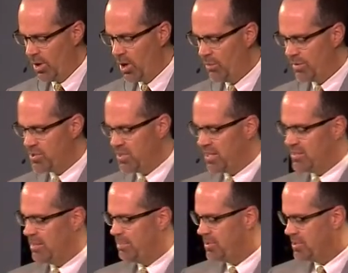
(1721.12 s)
Well over
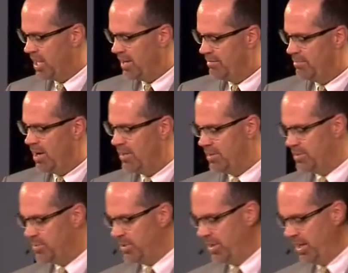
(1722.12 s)
60% of
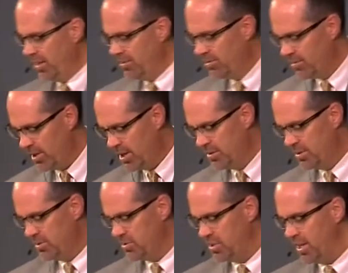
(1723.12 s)
mothers with kids
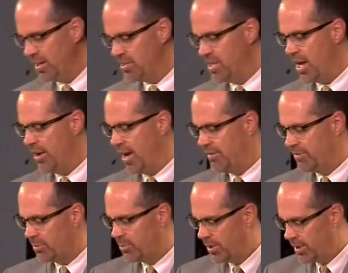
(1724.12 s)
under six now
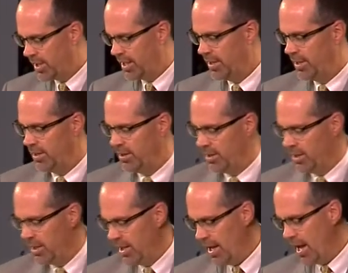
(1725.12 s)
have to work.
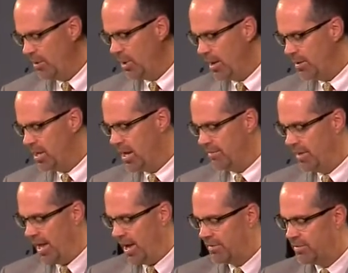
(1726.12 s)
Uh, not
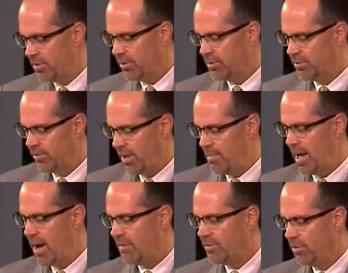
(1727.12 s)
even have to.
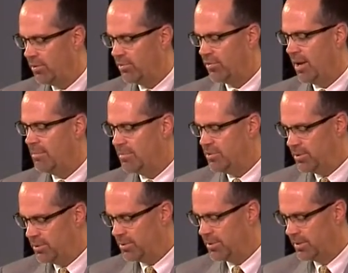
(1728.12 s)
Some have to, some
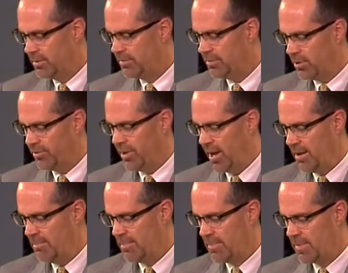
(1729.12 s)
do full
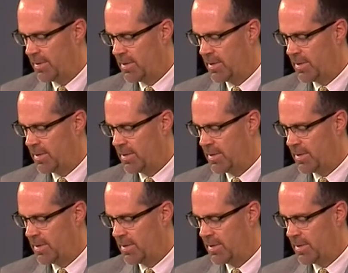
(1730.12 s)
time.